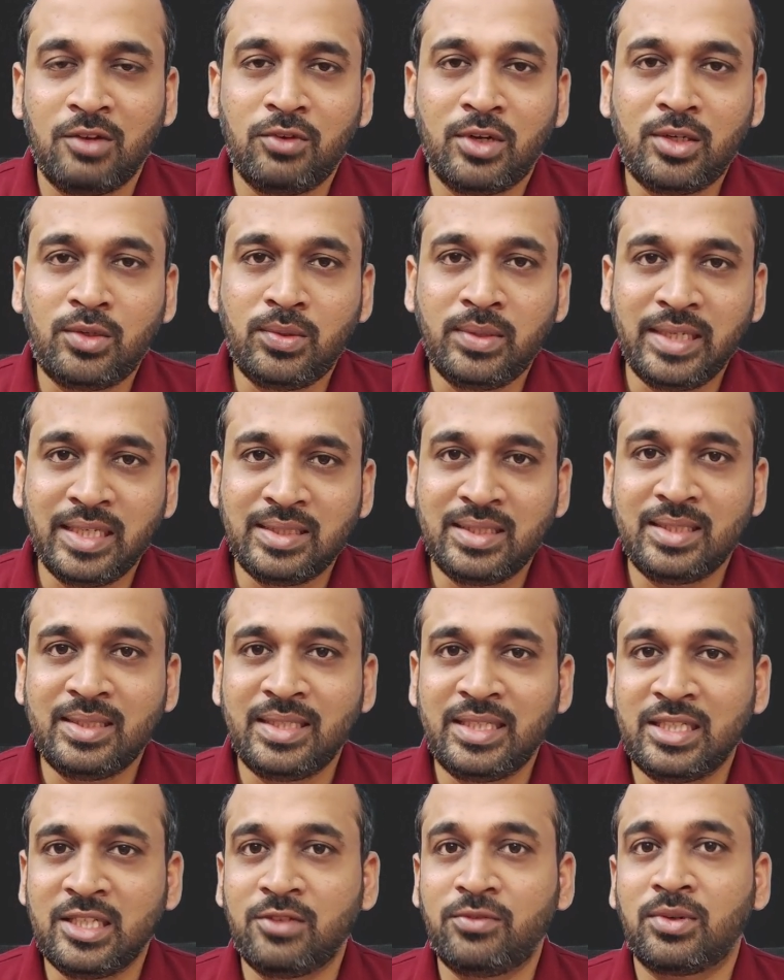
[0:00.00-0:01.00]
I want to get the
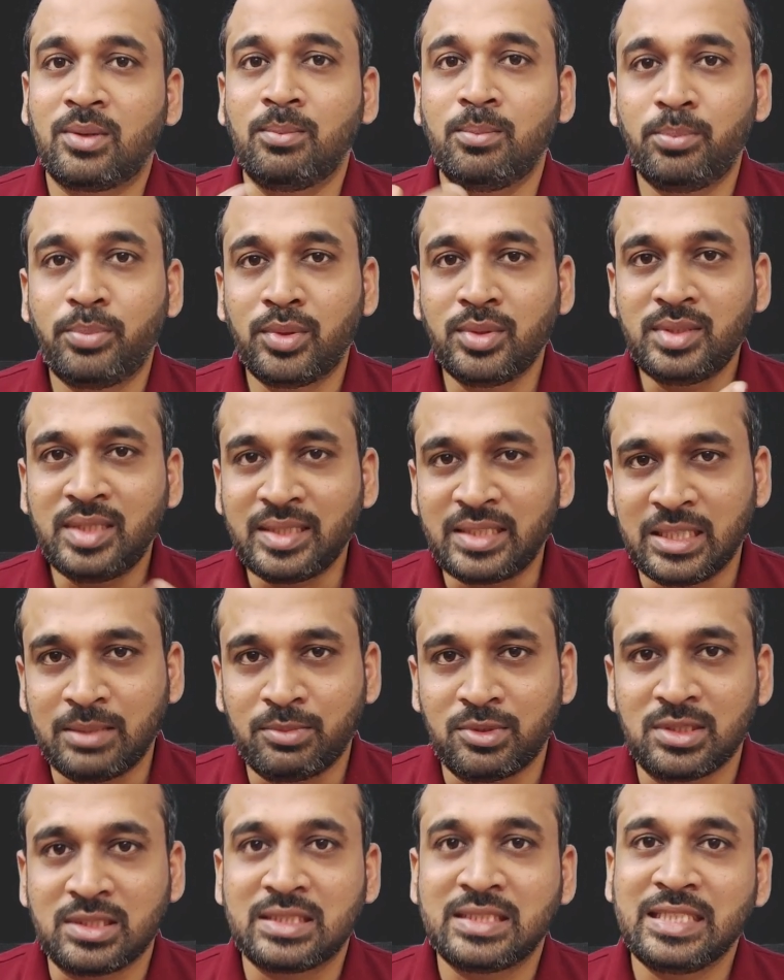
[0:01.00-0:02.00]
data from both the
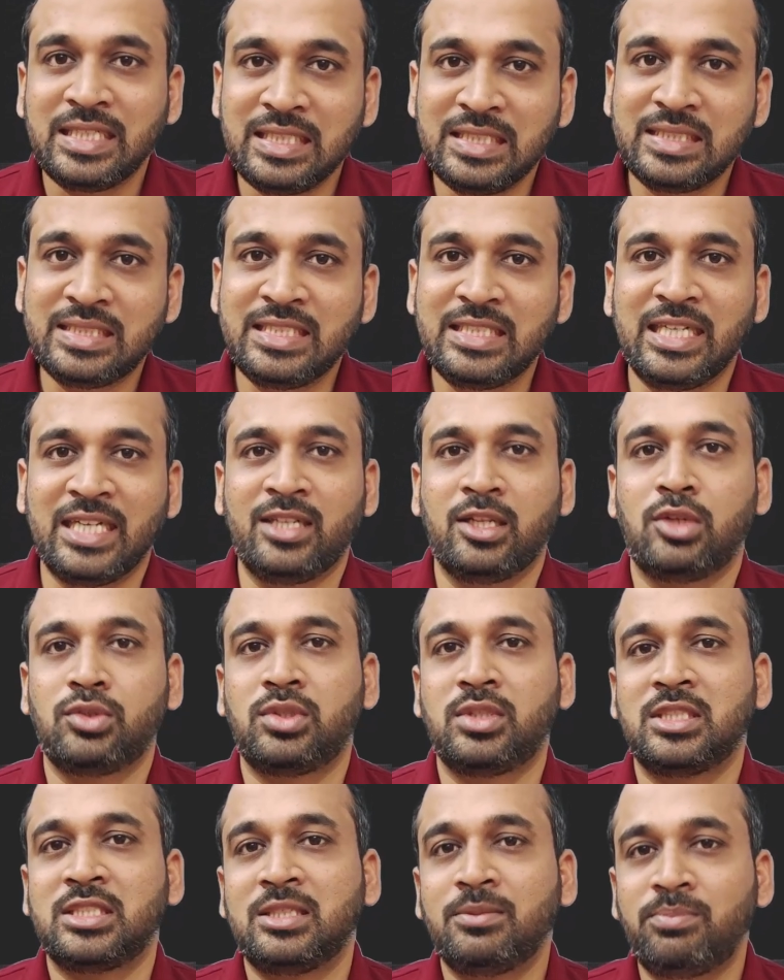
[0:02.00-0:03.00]
tables, sales date and
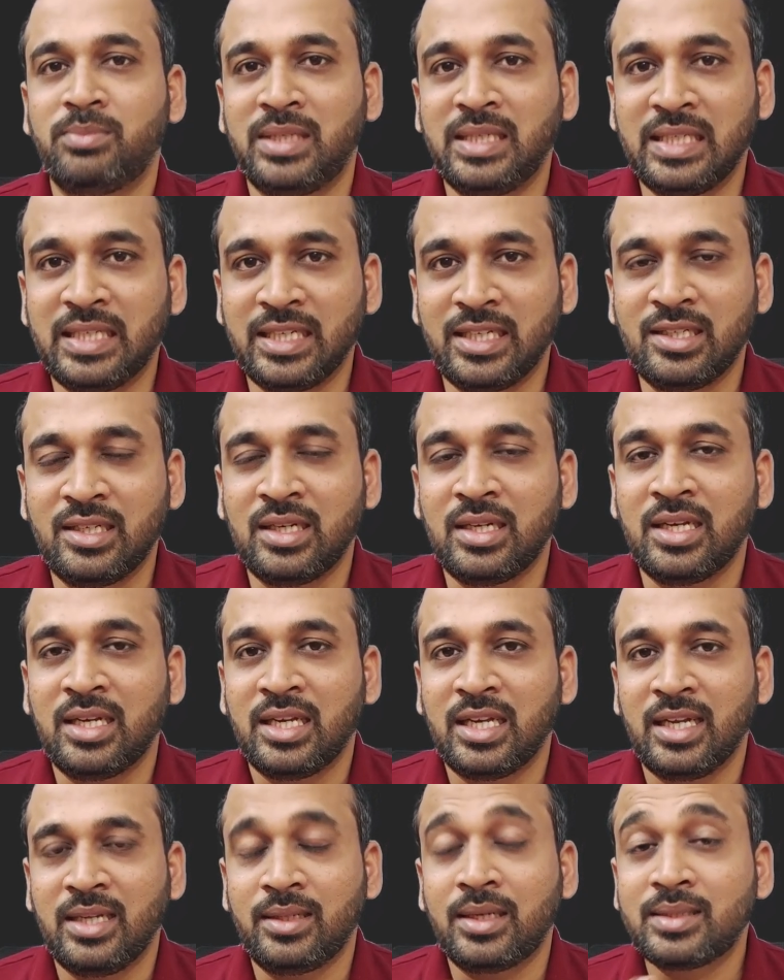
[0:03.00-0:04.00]
also the shipment date,
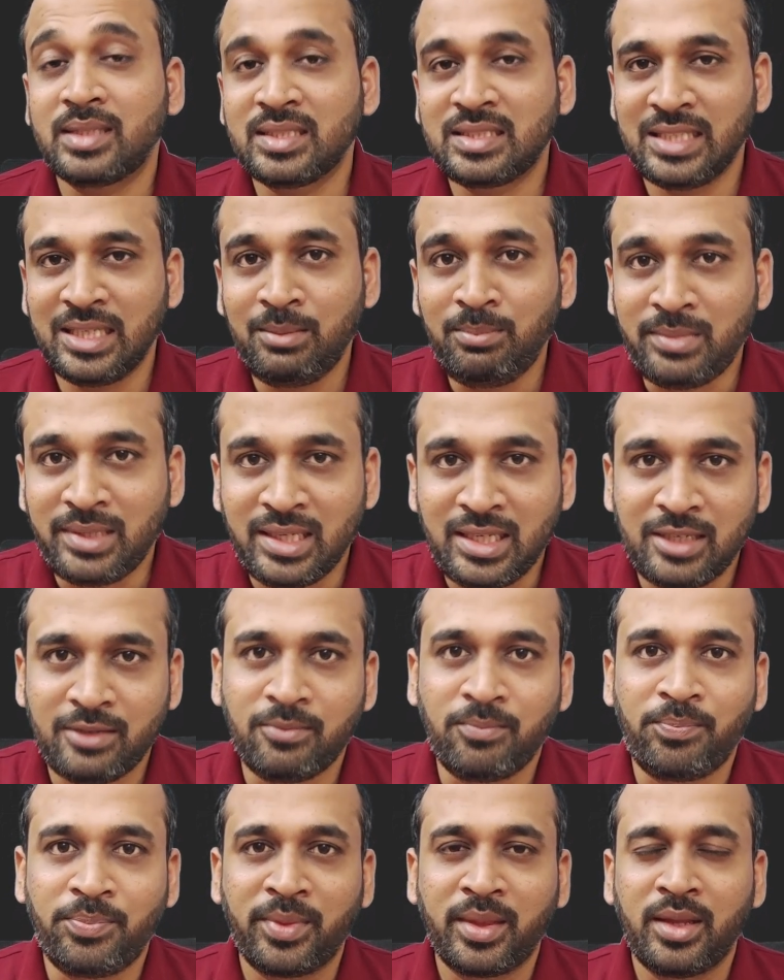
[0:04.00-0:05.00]
at the same
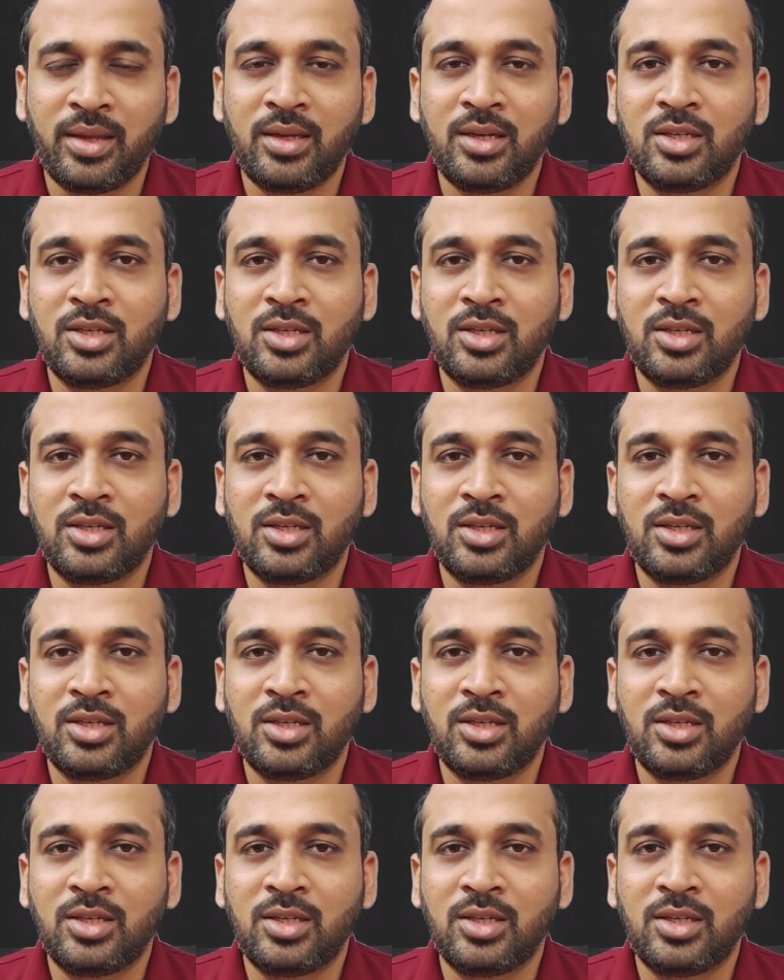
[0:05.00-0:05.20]
time.